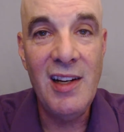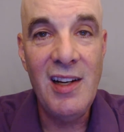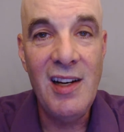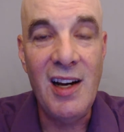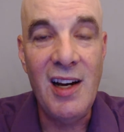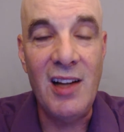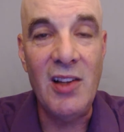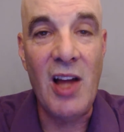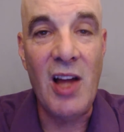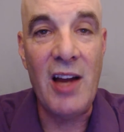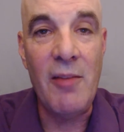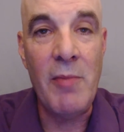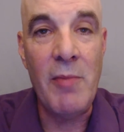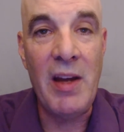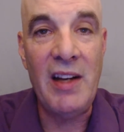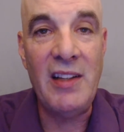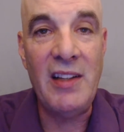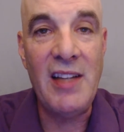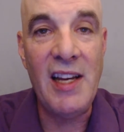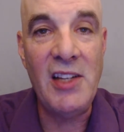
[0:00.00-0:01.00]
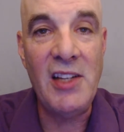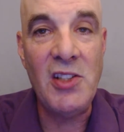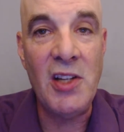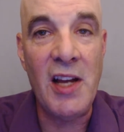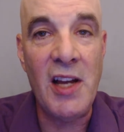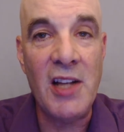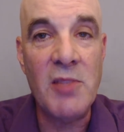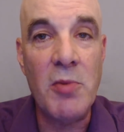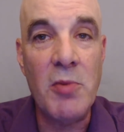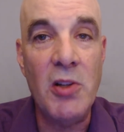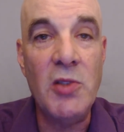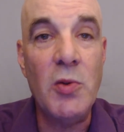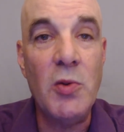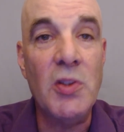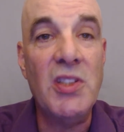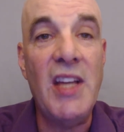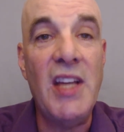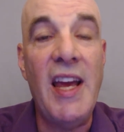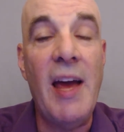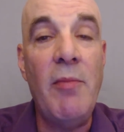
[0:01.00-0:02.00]
A lot of meditation experts will
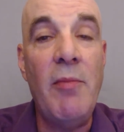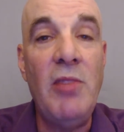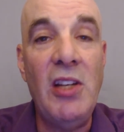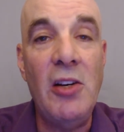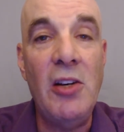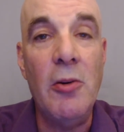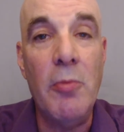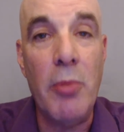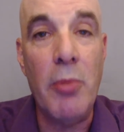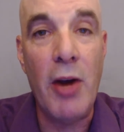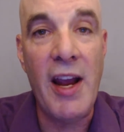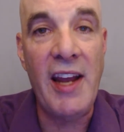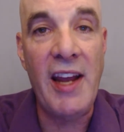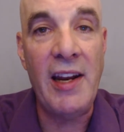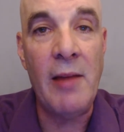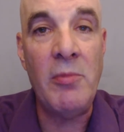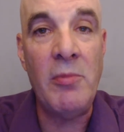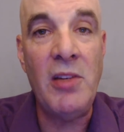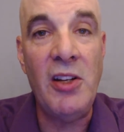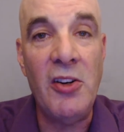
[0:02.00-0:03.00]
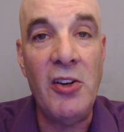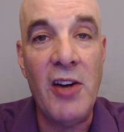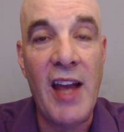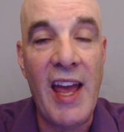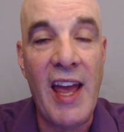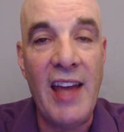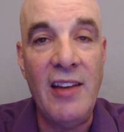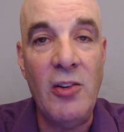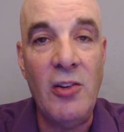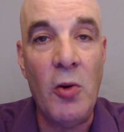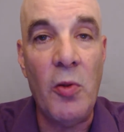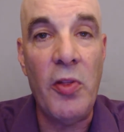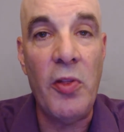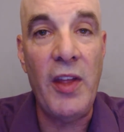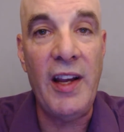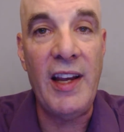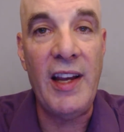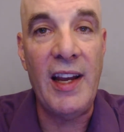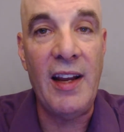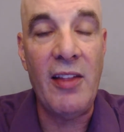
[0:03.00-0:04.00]
say, empty your brain, empty your head, don't
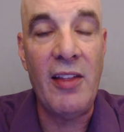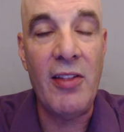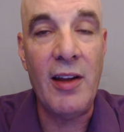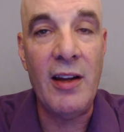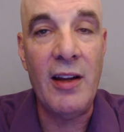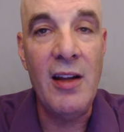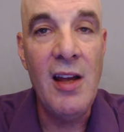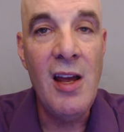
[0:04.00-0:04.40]
think anything.